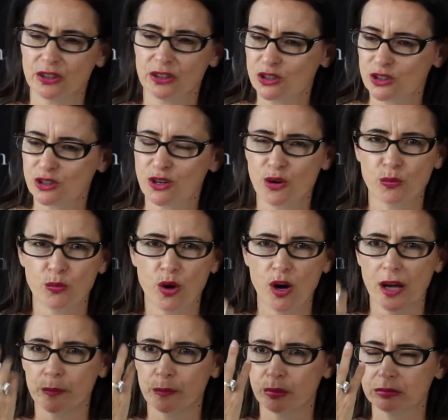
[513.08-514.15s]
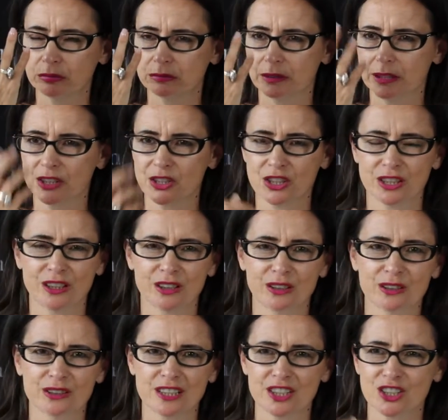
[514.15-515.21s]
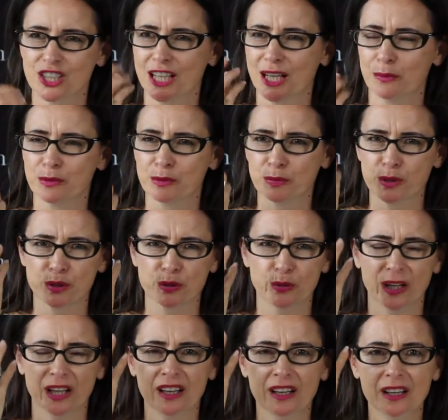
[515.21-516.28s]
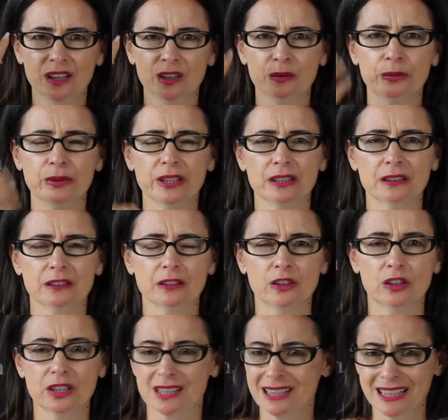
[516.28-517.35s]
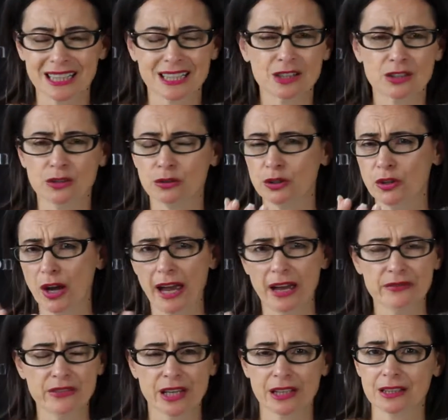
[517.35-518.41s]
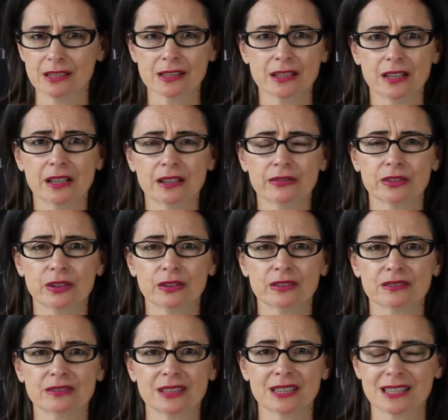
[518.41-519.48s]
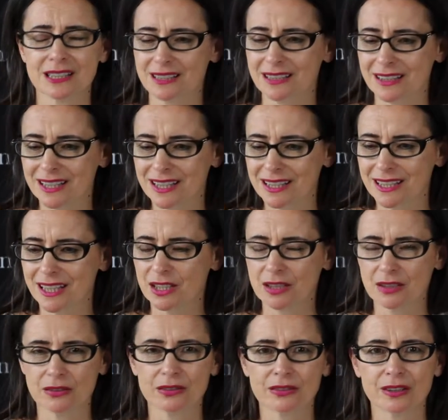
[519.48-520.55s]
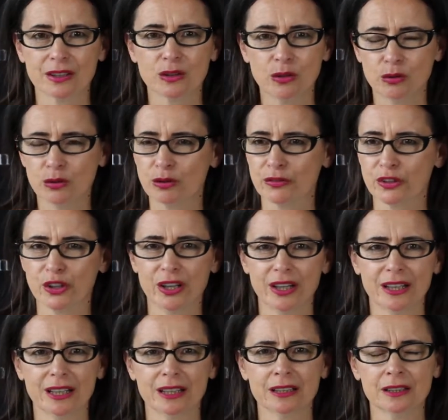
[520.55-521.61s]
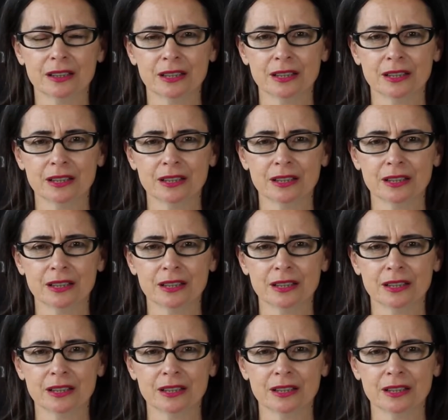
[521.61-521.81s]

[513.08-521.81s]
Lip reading: Snow White, here she goes, here she comes, pure, real and honest. That is you. You have that inside of you. That's in the center, in the core of your heart.